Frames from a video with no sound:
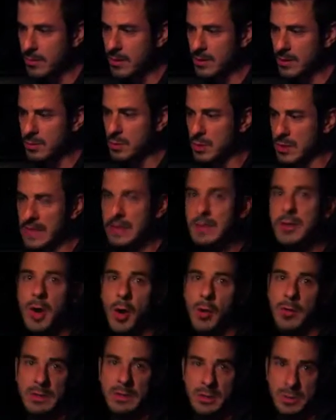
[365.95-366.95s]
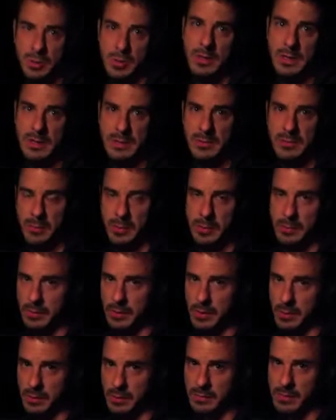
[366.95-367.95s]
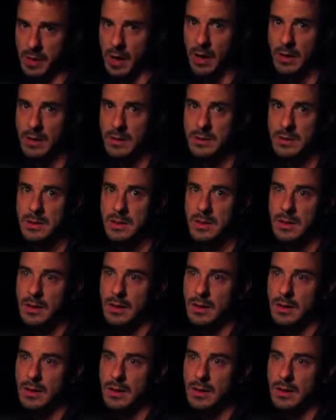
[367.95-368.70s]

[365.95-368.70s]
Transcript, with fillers: because we need to know these stories of the people that we've lost,